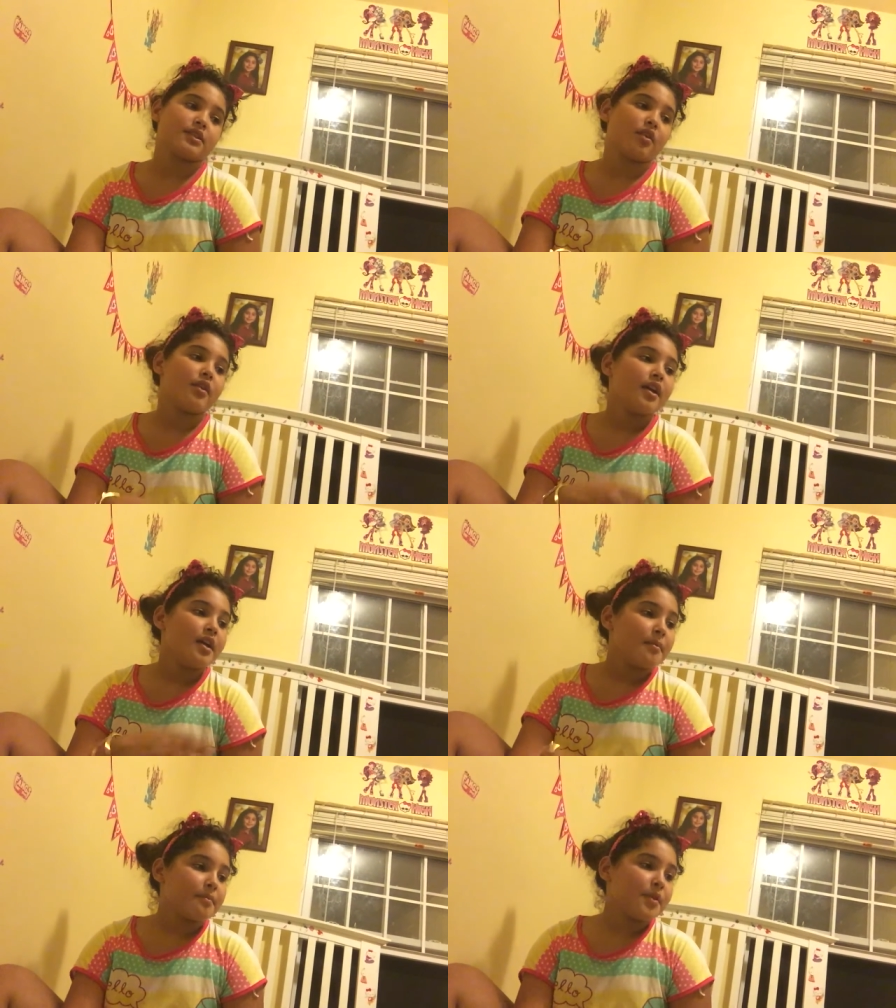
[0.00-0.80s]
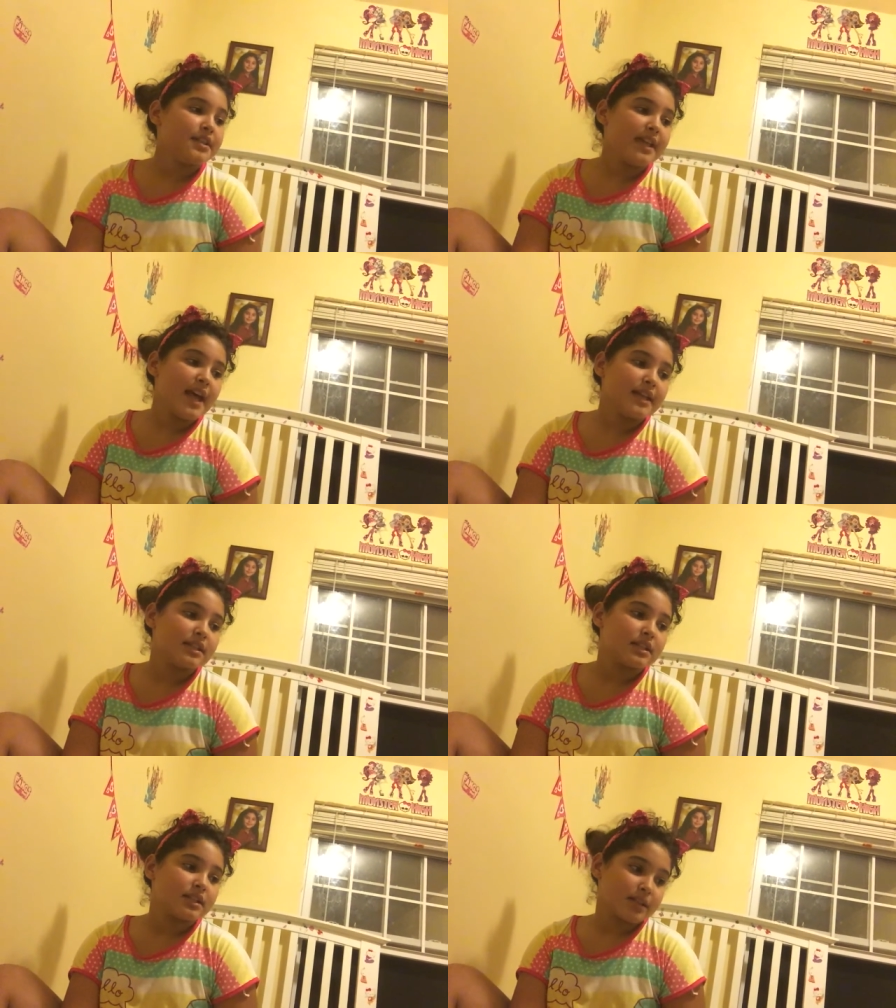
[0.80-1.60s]
So,
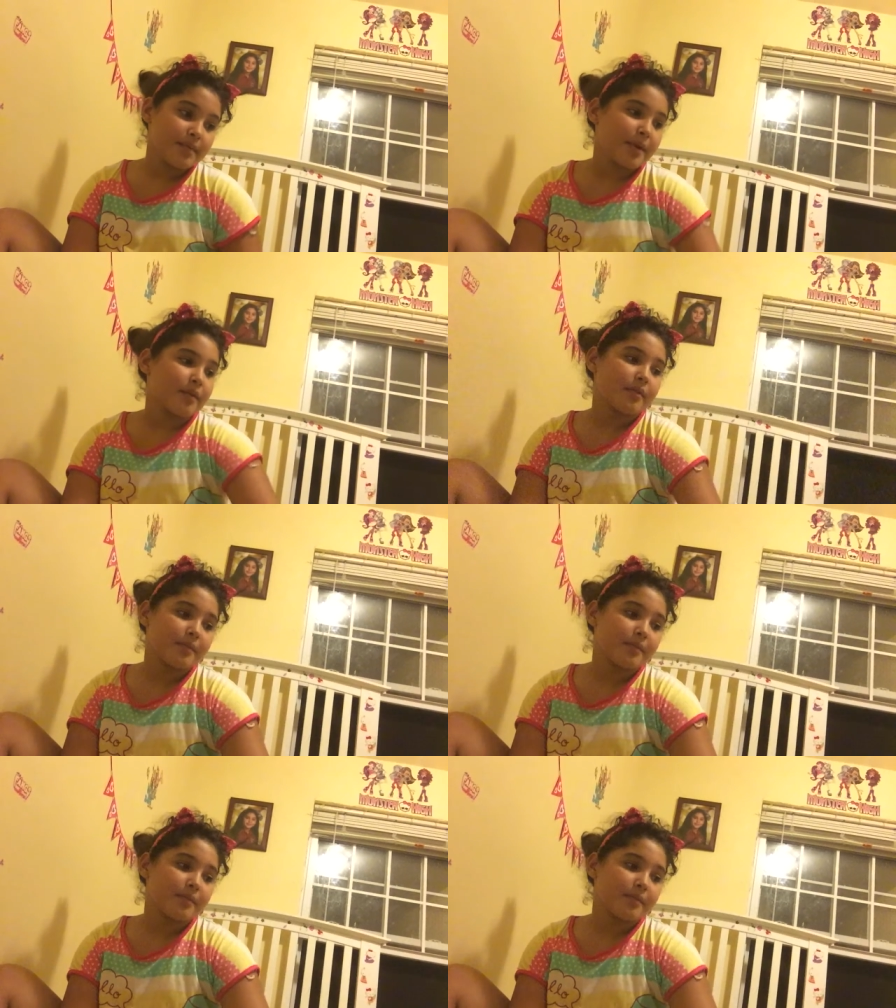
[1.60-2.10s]
Princess, come here.